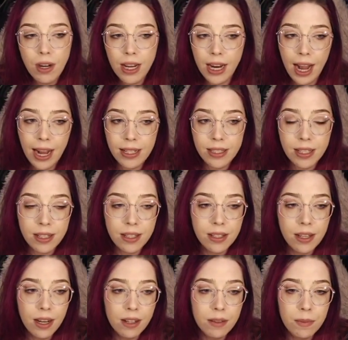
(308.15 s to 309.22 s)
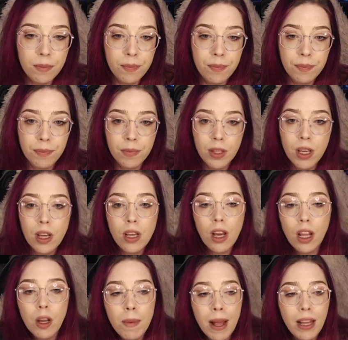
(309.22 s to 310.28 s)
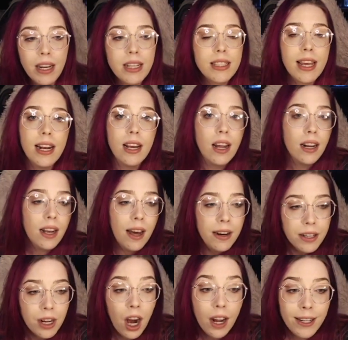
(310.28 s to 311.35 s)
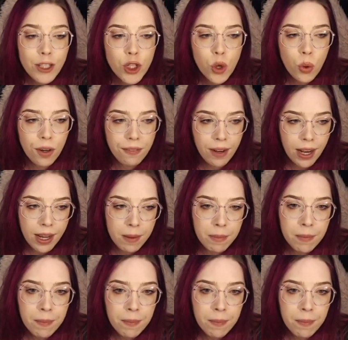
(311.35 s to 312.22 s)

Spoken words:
It adds a color palette. It's kind of got a cottage core vibe.